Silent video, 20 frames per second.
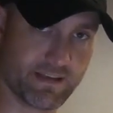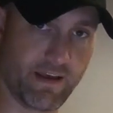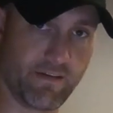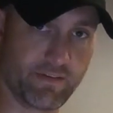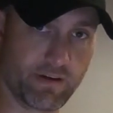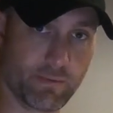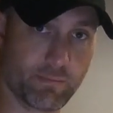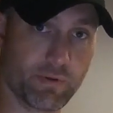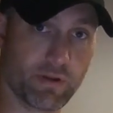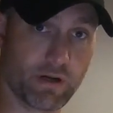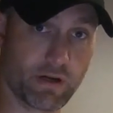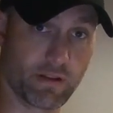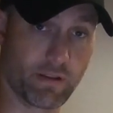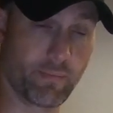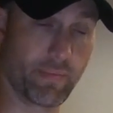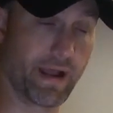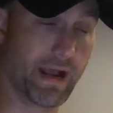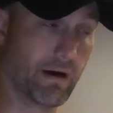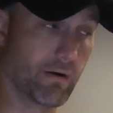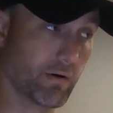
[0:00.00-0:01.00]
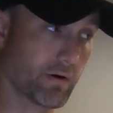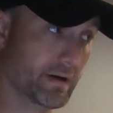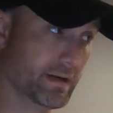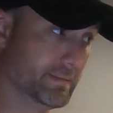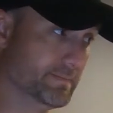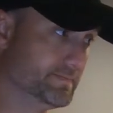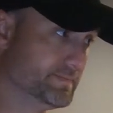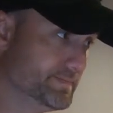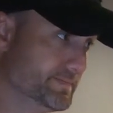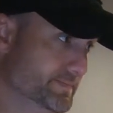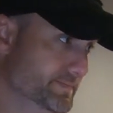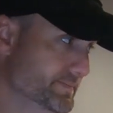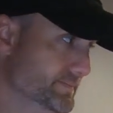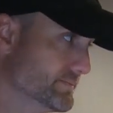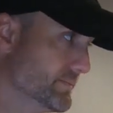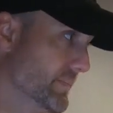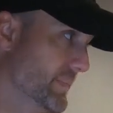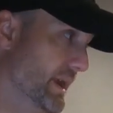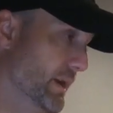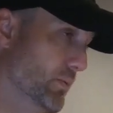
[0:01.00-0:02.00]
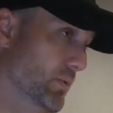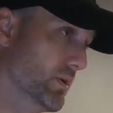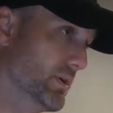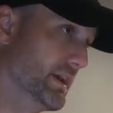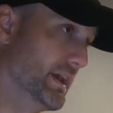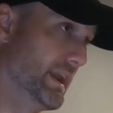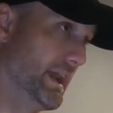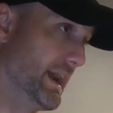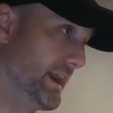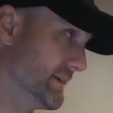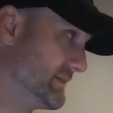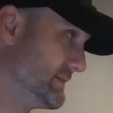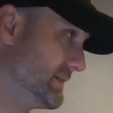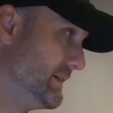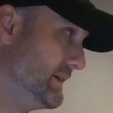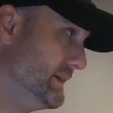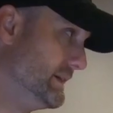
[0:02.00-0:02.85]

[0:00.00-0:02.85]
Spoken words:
having to plug the power in. They will connect